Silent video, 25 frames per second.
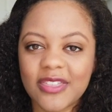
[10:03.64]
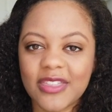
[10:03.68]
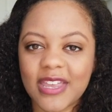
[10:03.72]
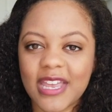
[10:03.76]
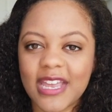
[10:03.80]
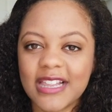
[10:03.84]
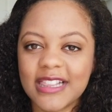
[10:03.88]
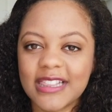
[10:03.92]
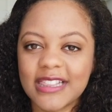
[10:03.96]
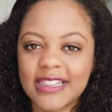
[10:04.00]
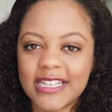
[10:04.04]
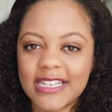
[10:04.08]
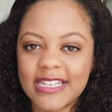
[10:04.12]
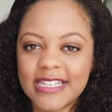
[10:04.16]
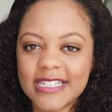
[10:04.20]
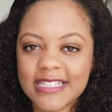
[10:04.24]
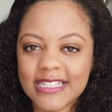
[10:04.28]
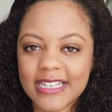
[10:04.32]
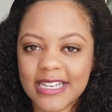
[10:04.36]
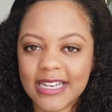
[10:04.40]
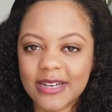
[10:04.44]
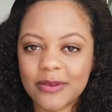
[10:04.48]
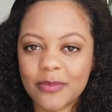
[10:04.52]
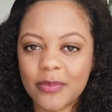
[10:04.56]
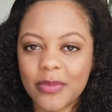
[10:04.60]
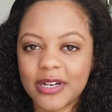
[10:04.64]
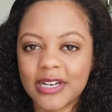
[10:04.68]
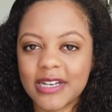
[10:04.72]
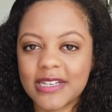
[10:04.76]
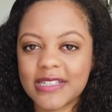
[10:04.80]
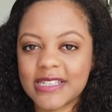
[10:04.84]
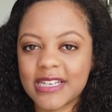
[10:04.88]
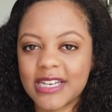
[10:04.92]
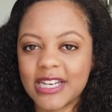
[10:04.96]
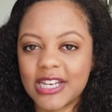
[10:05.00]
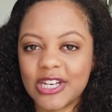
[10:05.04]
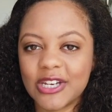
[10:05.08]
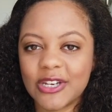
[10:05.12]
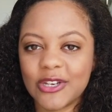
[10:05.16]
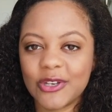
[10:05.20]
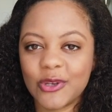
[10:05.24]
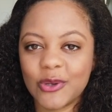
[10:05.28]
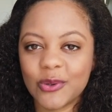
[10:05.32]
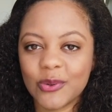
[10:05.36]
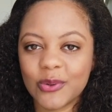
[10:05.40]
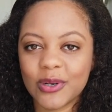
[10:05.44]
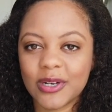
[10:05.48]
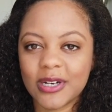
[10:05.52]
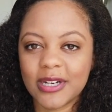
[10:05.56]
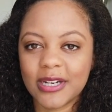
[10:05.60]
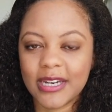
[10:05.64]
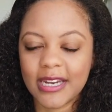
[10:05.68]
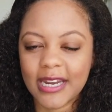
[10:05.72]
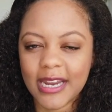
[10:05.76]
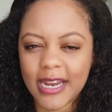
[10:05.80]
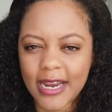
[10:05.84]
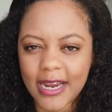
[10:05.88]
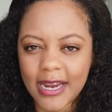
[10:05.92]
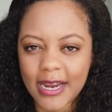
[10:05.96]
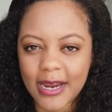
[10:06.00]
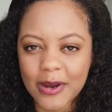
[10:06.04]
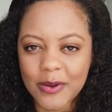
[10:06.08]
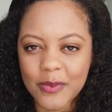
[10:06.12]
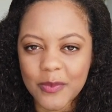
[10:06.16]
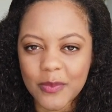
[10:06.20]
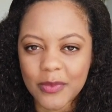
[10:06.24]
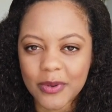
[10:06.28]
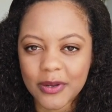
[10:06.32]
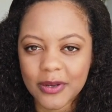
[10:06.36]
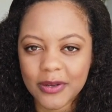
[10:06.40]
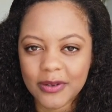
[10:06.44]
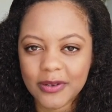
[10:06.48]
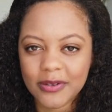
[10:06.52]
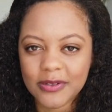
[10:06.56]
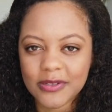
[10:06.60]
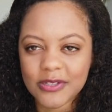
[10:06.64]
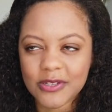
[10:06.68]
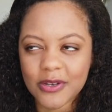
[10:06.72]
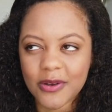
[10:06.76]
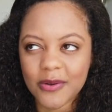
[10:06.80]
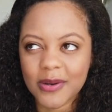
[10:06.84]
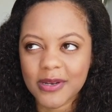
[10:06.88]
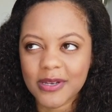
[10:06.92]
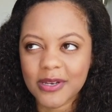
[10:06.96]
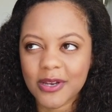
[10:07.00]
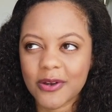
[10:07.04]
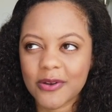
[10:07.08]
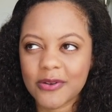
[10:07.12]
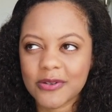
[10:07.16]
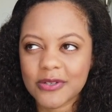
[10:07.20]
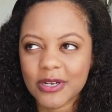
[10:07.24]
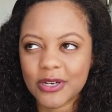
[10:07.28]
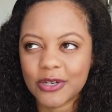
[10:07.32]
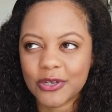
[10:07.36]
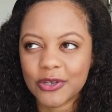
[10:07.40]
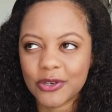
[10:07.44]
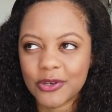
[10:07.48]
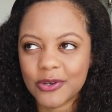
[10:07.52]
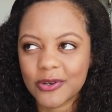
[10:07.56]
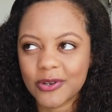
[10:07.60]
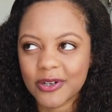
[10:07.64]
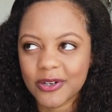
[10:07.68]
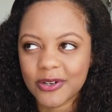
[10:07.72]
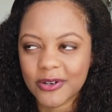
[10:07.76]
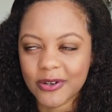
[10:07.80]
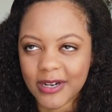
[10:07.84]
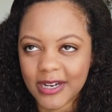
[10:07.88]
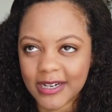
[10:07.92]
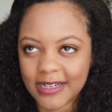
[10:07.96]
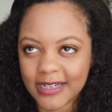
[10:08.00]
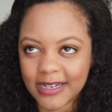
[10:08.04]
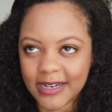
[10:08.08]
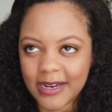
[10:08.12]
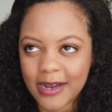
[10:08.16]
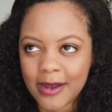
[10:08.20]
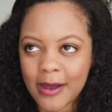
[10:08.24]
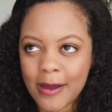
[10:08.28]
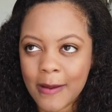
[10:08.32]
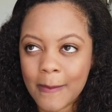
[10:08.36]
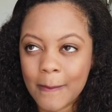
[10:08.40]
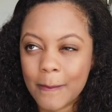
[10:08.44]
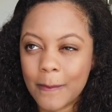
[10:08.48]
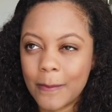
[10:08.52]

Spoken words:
they lease it, but it's in your name, so it goes on your credit.